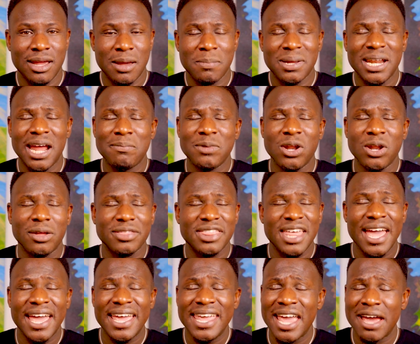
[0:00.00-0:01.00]
But I'm not
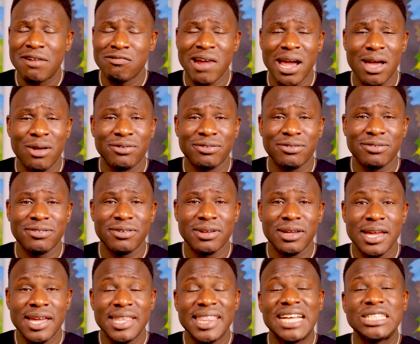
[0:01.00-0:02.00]
there yet, Ralph.
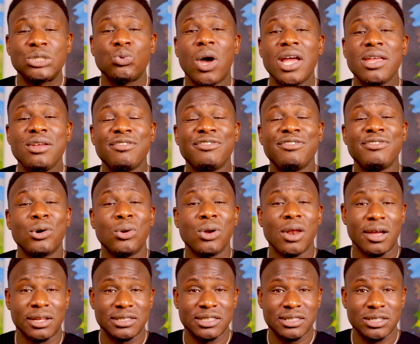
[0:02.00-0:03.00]
That's why you feel
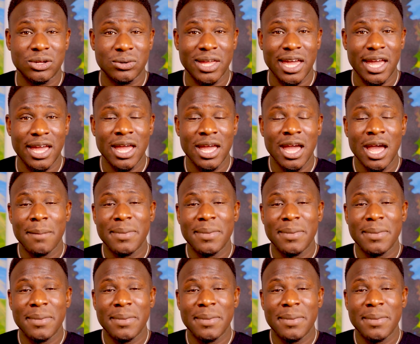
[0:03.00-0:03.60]
lost, okay?